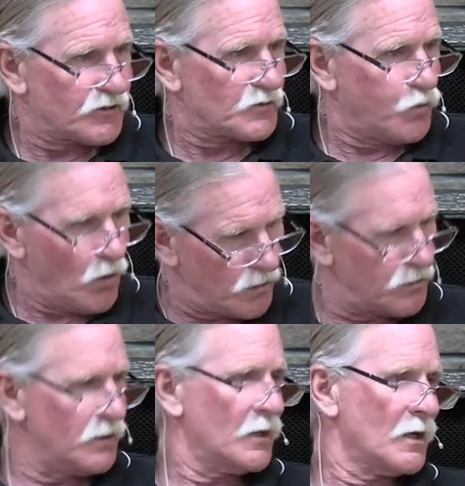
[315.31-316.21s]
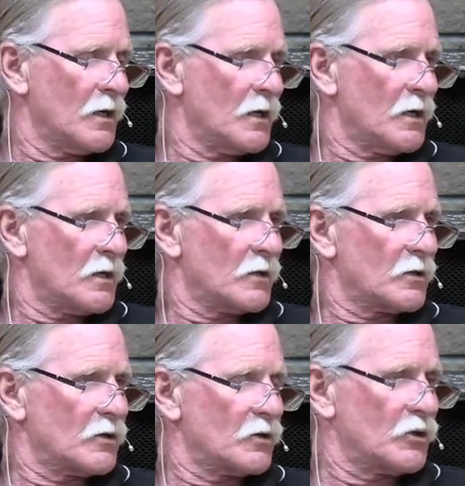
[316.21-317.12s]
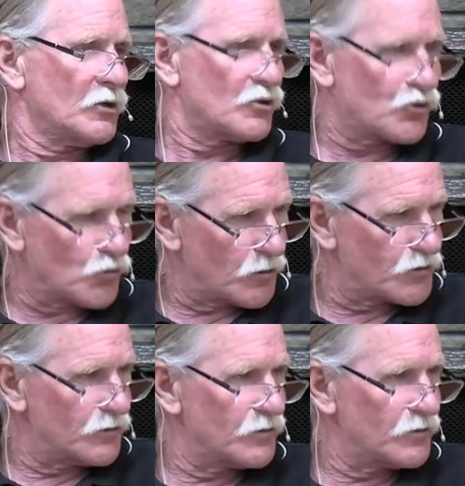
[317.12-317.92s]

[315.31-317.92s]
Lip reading: is one construction.